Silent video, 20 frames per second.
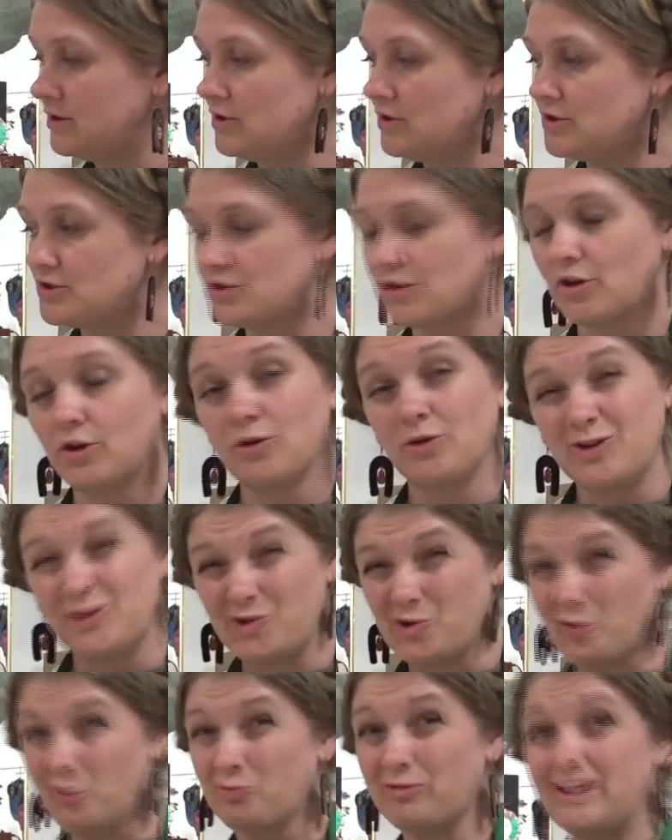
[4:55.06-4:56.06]
So
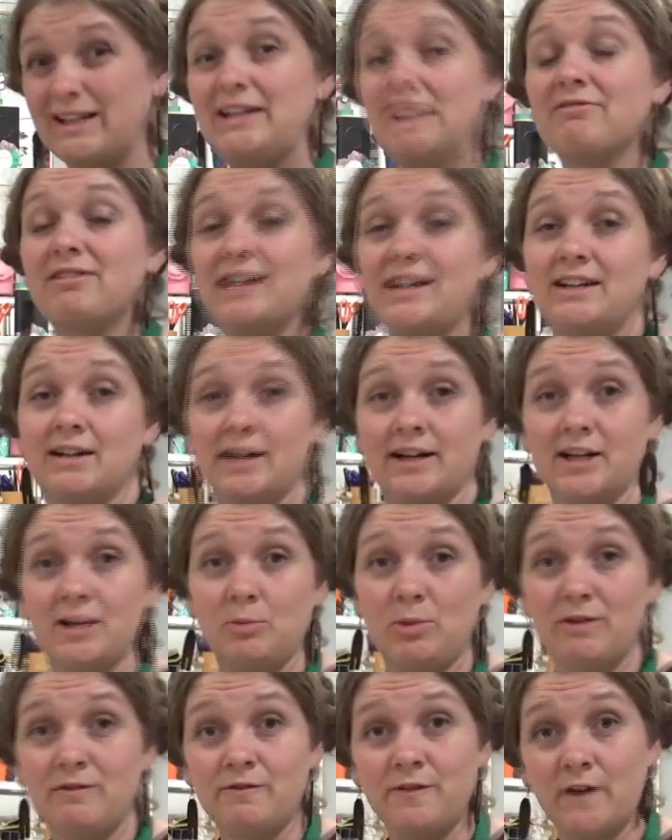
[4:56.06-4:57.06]
you're really lucky.
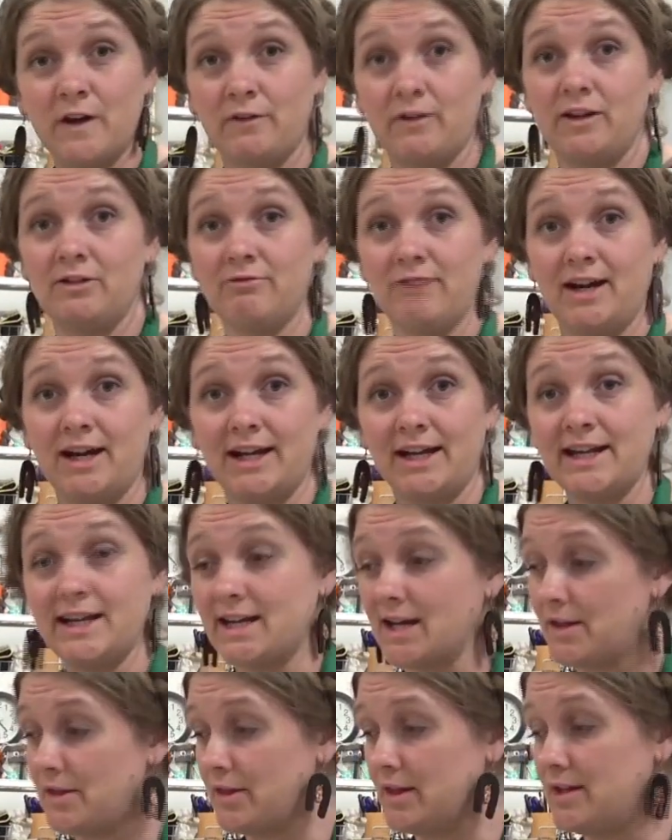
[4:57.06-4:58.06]
We very rarely
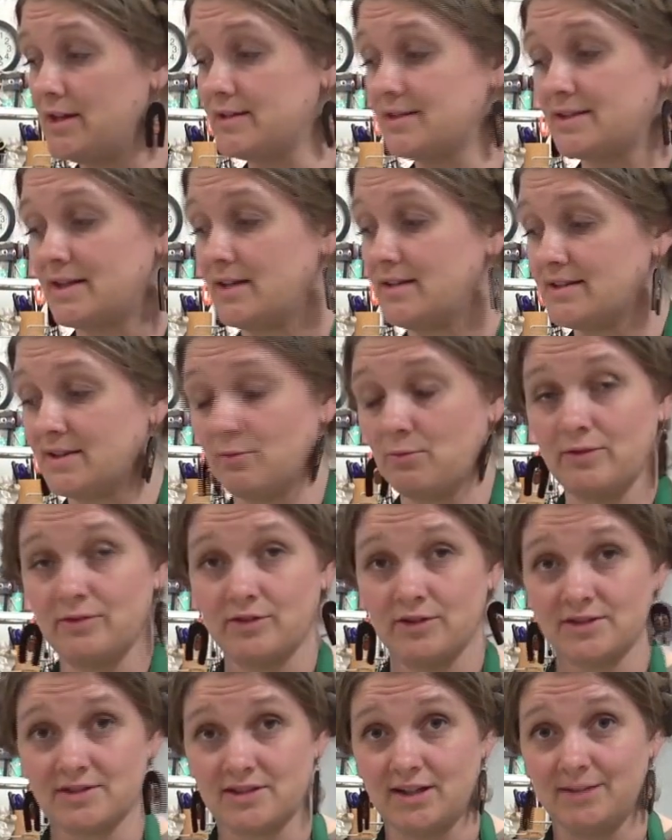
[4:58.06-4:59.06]
get these things at
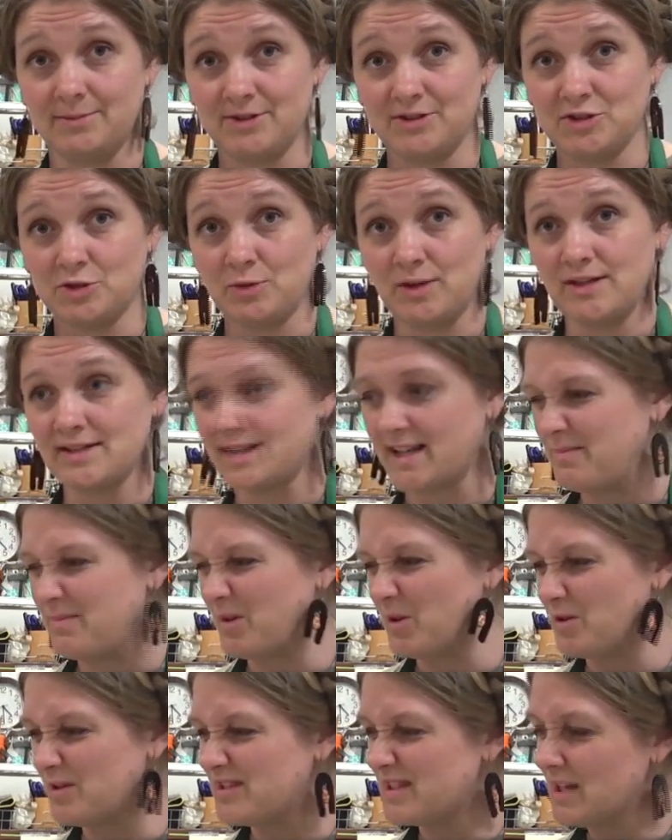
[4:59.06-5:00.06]
Reverse Garbage Queensland
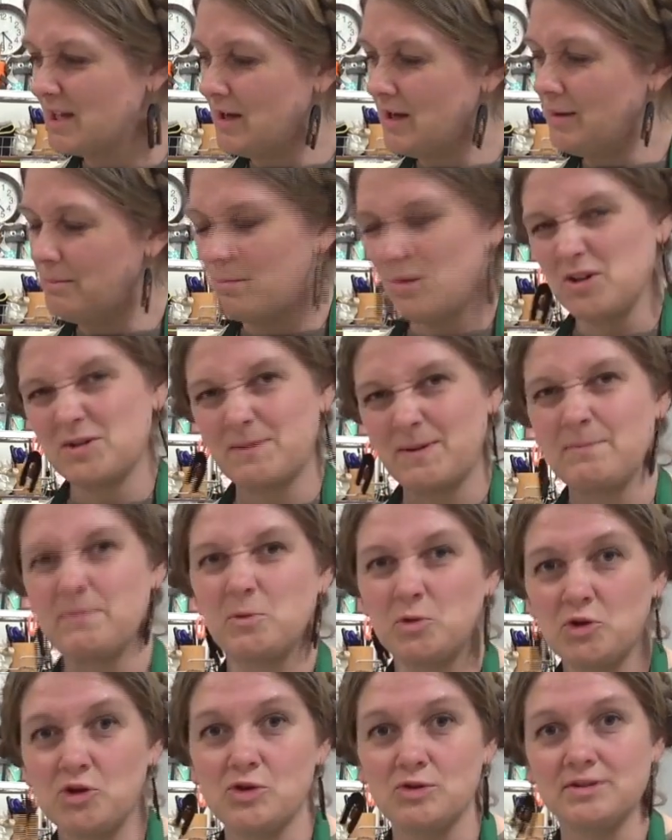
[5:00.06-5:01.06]
because most people
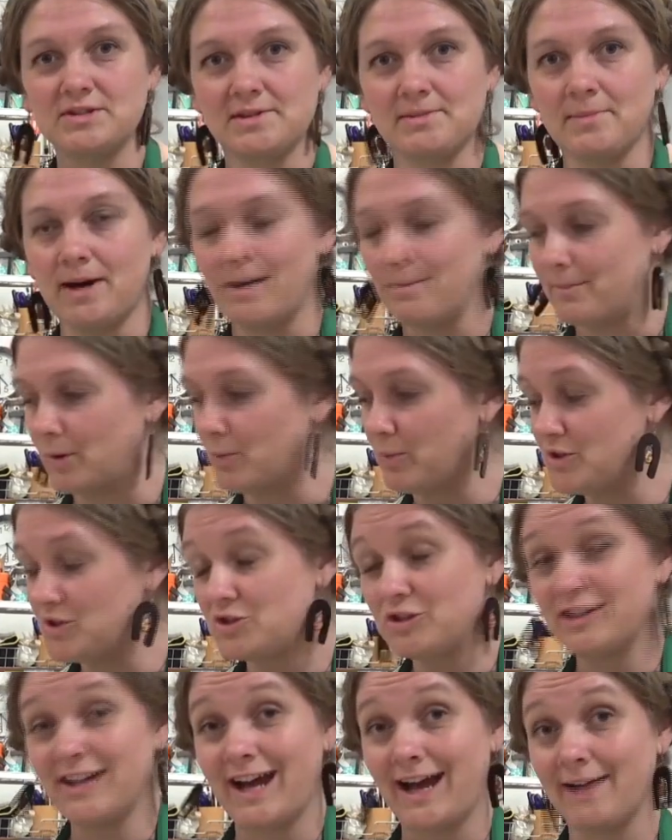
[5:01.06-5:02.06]
use them up, but we
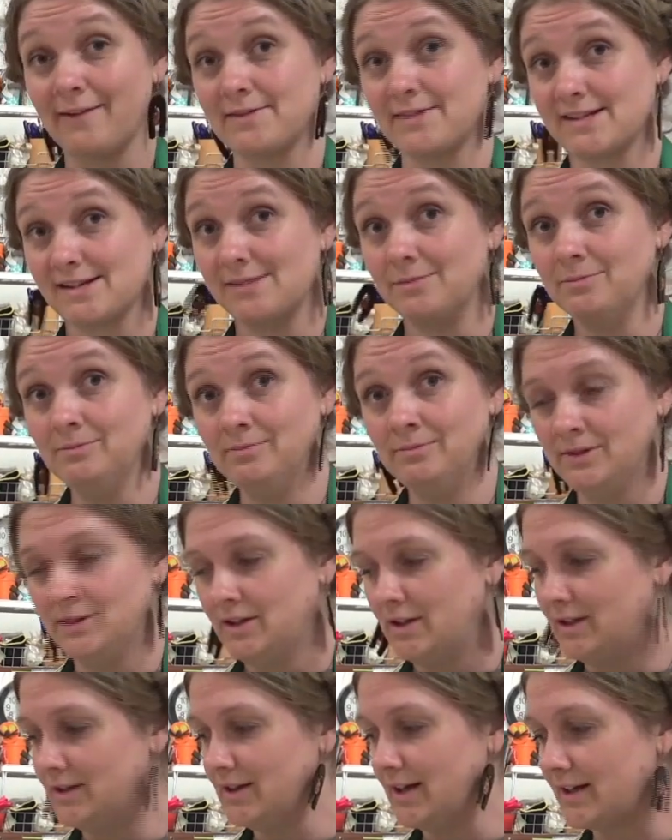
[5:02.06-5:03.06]
did have some,
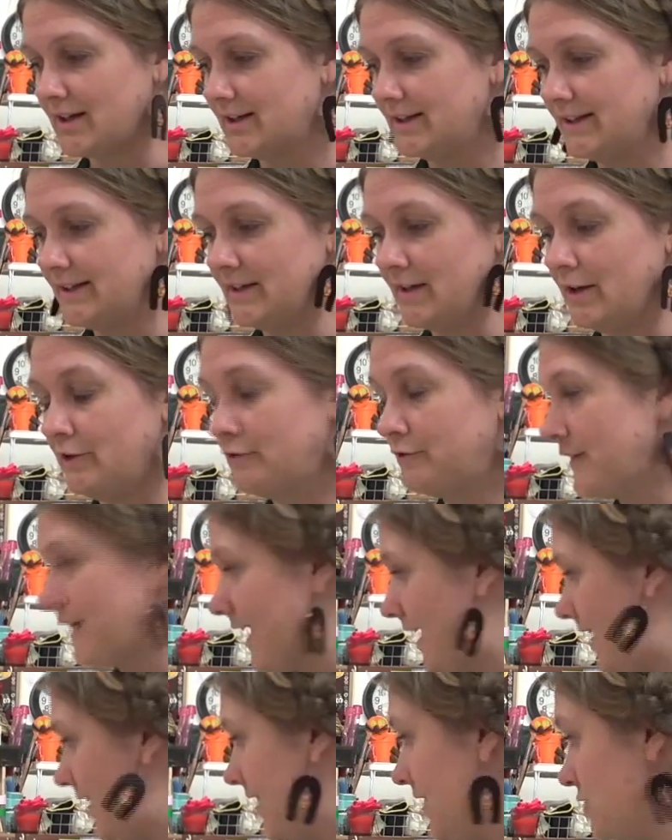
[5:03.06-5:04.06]
luckily enough,
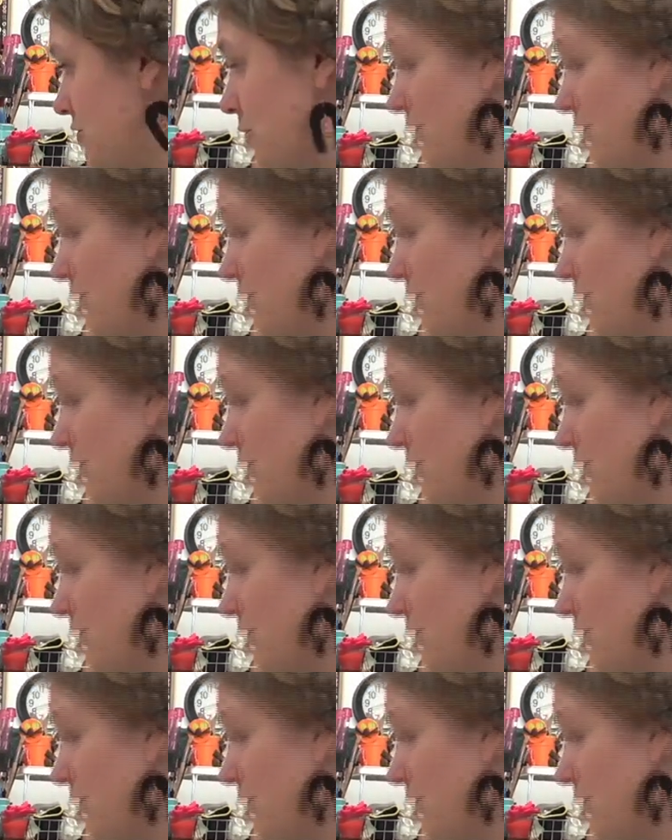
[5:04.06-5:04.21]
and